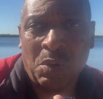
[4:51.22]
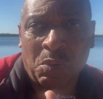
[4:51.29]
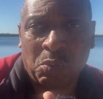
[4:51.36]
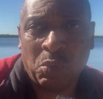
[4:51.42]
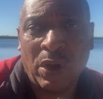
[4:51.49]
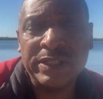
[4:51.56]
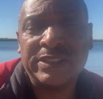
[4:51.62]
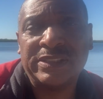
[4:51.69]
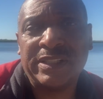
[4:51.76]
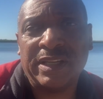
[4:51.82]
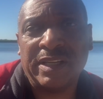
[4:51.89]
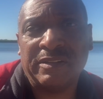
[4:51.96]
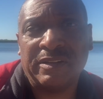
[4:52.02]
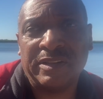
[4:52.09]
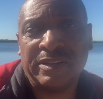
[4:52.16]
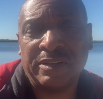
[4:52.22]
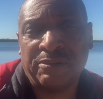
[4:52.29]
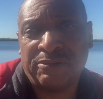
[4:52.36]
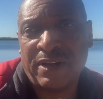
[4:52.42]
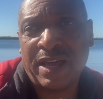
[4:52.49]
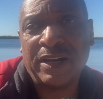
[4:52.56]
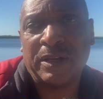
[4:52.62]
Once the
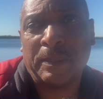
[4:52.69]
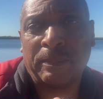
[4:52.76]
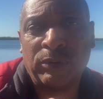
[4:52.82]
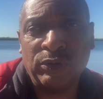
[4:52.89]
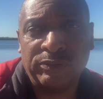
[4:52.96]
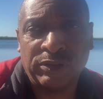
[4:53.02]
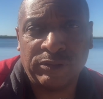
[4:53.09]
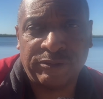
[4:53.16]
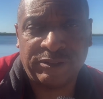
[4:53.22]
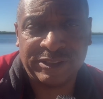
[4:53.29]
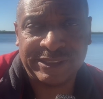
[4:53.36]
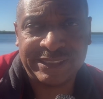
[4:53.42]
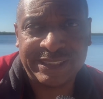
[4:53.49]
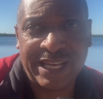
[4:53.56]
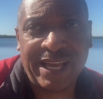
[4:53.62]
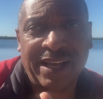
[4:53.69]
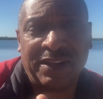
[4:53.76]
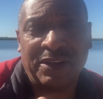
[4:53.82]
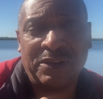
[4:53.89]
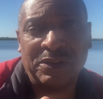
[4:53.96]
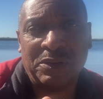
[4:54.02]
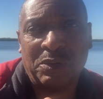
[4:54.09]
final approval for
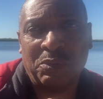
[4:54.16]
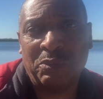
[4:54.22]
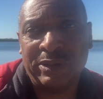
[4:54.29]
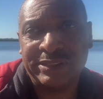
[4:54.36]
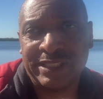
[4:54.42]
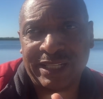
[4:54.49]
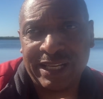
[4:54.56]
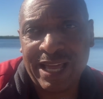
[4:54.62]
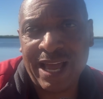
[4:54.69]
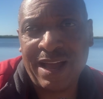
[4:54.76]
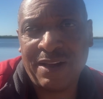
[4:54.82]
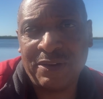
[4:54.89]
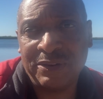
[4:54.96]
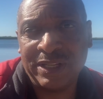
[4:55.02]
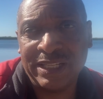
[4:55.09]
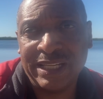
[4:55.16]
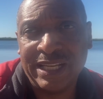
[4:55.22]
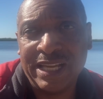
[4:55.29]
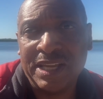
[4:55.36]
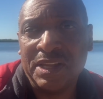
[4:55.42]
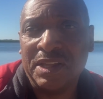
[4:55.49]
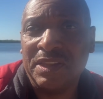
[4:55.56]
sale was allowed,
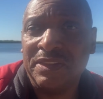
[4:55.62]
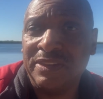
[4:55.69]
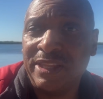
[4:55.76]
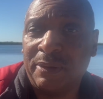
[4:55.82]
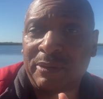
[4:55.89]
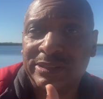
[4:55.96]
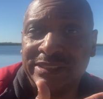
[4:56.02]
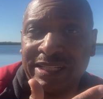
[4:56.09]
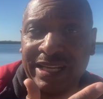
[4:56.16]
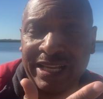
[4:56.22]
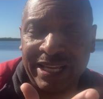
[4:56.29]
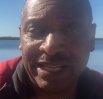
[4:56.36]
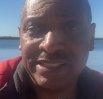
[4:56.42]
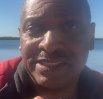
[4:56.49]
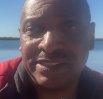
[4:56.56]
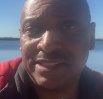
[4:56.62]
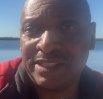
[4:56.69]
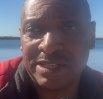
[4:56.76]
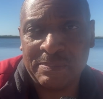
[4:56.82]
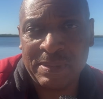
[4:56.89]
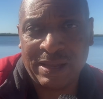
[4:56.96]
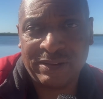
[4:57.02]
there was an
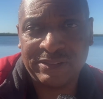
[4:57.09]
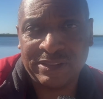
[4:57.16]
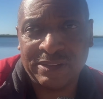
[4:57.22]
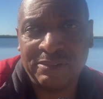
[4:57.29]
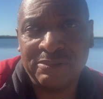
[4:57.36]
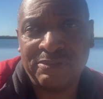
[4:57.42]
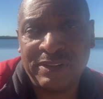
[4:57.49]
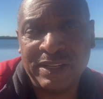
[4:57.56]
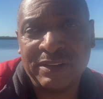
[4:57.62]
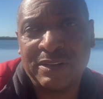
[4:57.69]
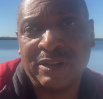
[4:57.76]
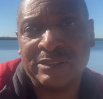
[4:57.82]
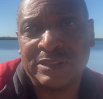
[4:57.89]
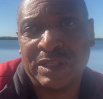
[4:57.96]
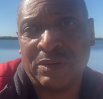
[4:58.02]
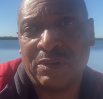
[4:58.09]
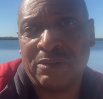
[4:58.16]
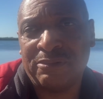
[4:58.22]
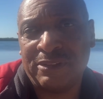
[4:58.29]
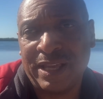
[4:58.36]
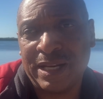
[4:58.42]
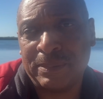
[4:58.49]
instant amount of vehicles that were
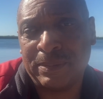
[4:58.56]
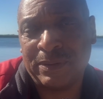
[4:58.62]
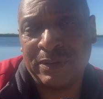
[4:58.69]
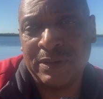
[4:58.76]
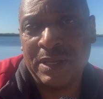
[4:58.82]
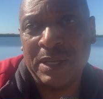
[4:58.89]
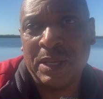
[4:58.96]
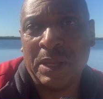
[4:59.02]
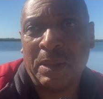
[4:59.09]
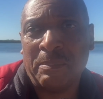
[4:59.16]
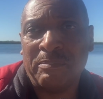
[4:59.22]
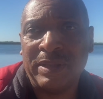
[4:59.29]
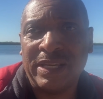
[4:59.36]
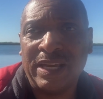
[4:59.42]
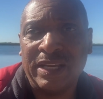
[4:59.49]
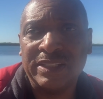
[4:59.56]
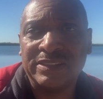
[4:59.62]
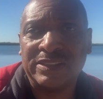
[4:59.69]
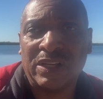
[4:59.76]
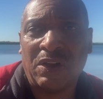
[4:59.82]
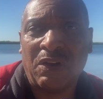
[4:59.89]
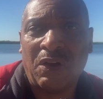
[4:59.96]
available
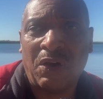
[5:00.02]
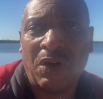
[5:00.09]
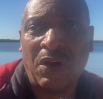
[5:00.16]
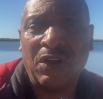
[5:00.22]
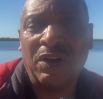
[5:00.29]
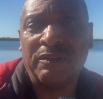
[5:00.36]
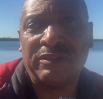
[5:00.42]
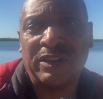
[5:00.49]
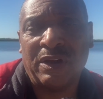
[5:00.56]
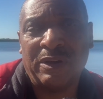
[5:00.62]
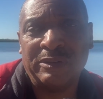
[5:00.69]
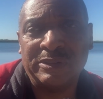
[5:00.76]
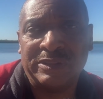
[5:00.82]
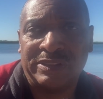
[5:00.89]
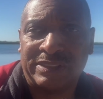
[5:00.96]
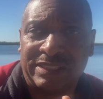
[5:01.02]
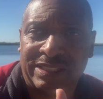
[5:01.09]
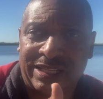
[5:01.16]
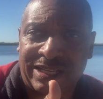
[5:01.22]
because all of those